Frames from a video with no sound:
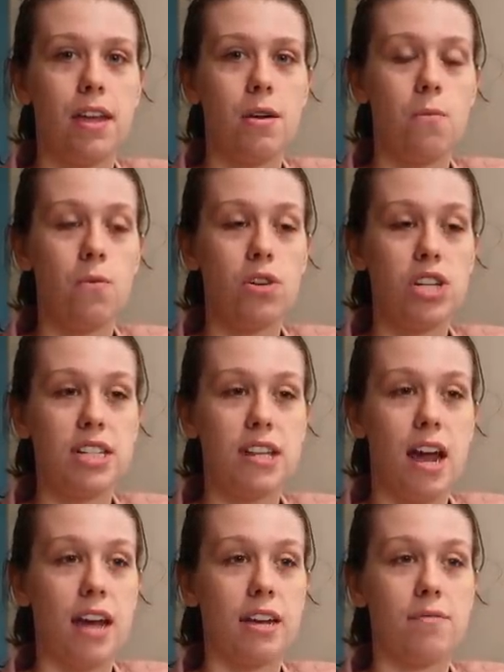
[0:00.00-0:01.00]
which is
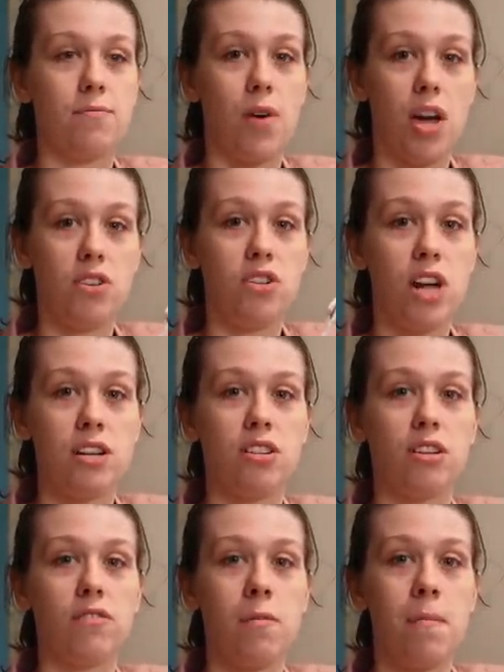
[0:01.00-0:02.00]
like a
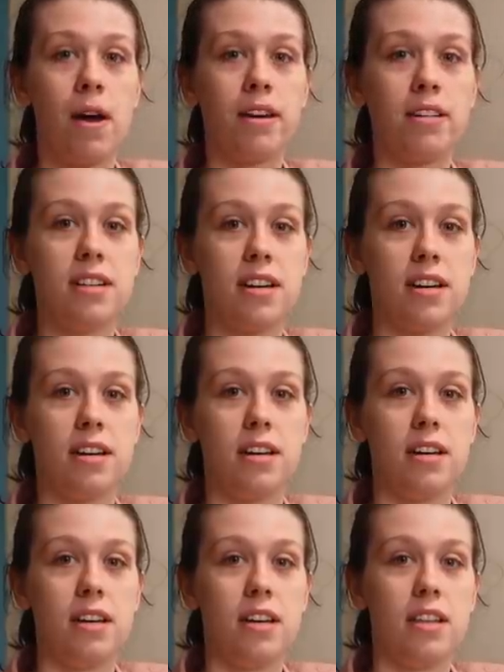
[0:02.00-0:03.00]
gentle reminder
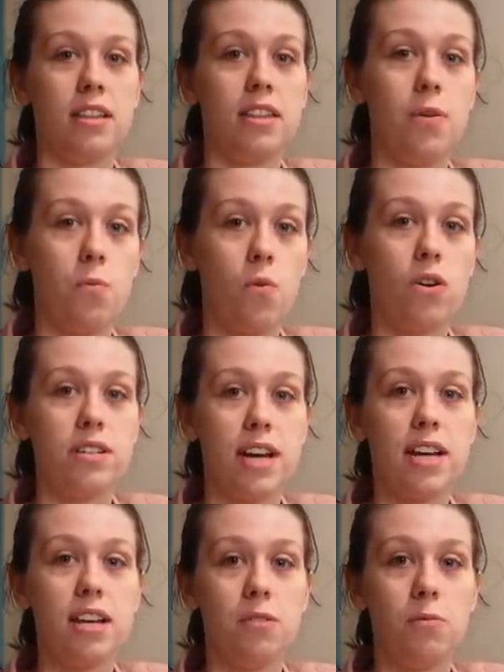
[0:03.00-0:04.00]
that one
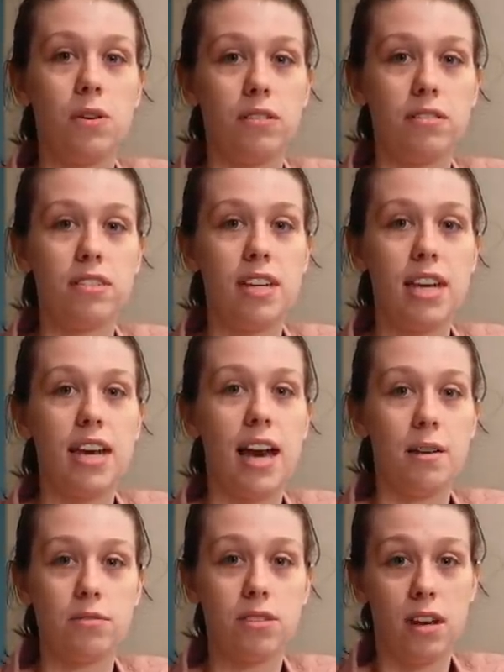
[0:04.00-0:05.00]
day you will see
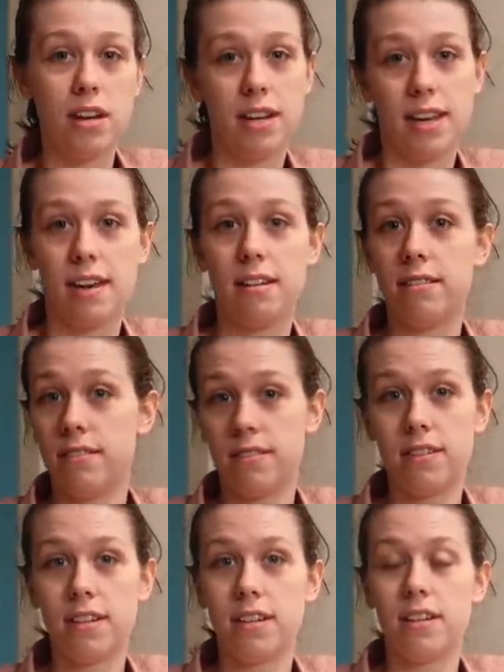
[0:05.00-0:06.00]
outside again.
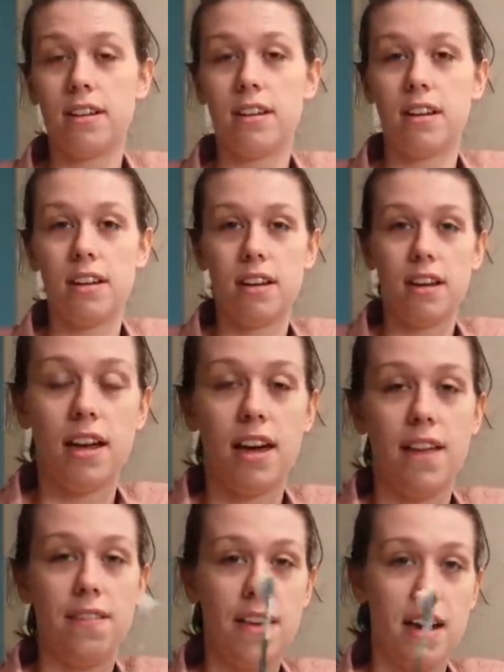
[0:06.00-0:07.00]

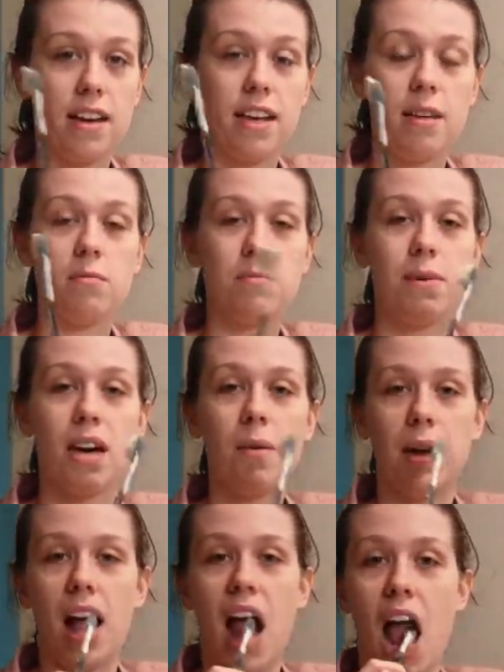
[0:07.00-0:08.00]
And that keeps me
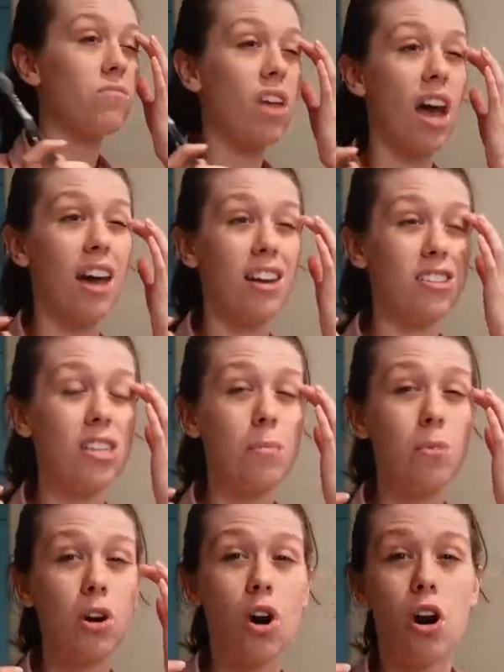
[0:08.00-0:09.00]
going. I heard
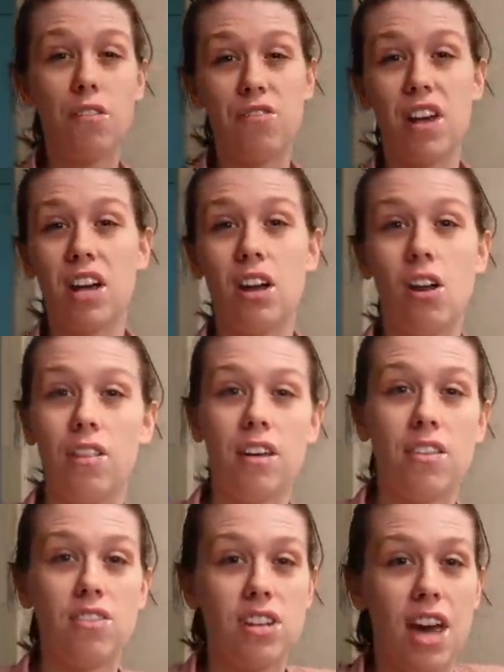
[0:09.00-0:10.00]
someone coughing a lot the
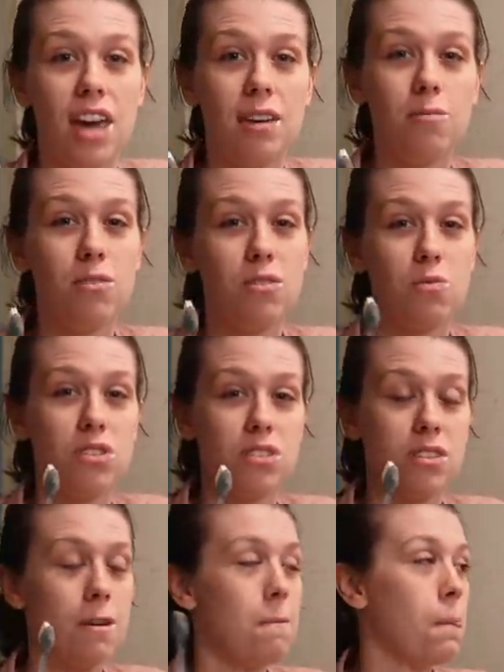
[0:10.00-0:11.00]
other day, which
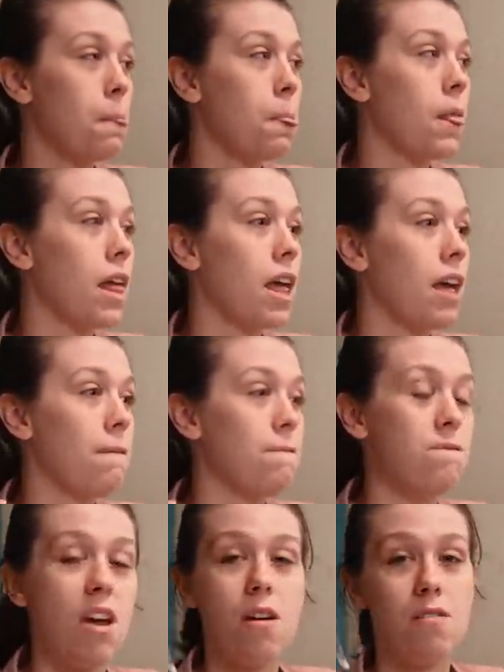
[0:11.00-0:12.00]
was
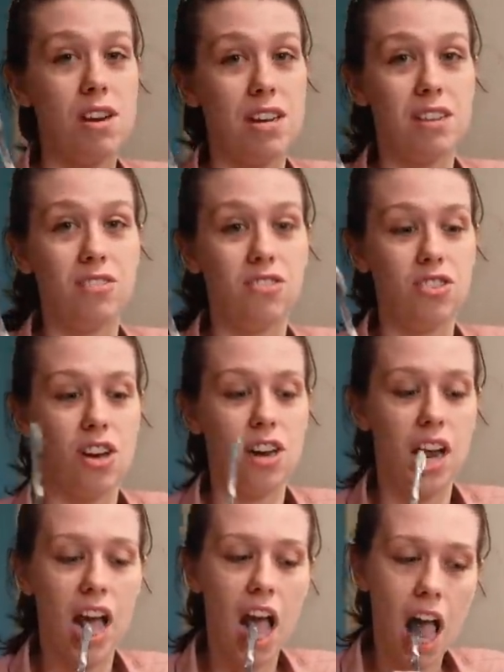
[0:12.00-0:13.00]
very
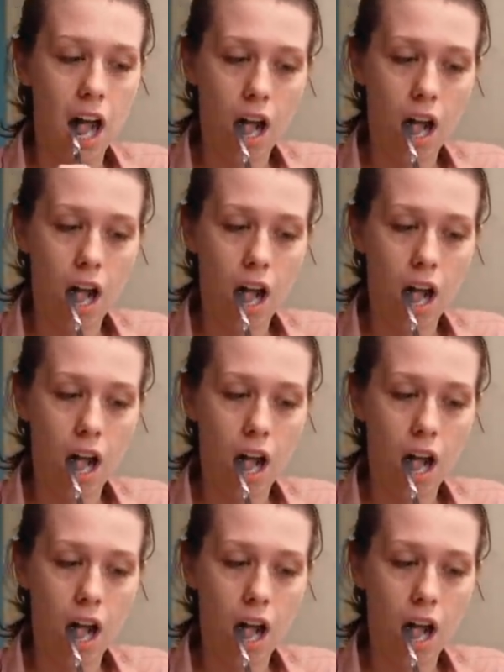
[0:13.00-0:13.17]
concerning.